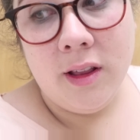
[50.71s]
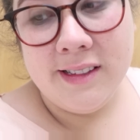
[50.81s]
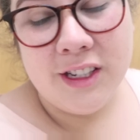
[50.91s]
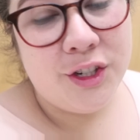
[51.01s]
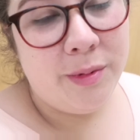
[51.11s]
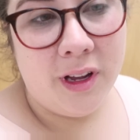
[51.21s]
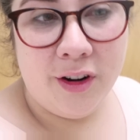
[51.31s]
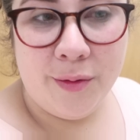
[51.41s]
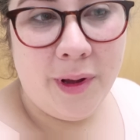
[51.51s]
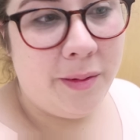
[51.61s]
They said she'd be
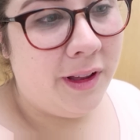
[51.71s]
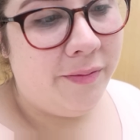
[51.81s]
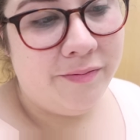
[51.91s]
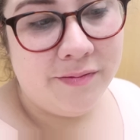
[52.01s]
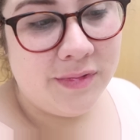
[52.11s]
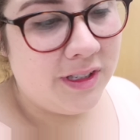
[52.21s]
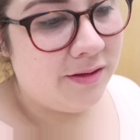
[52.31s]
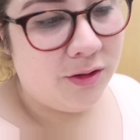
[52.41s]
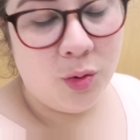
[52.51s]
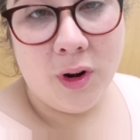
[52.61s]
under maybe
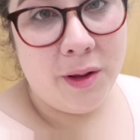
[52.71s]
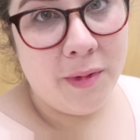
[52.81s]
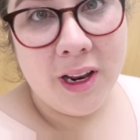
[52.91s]
20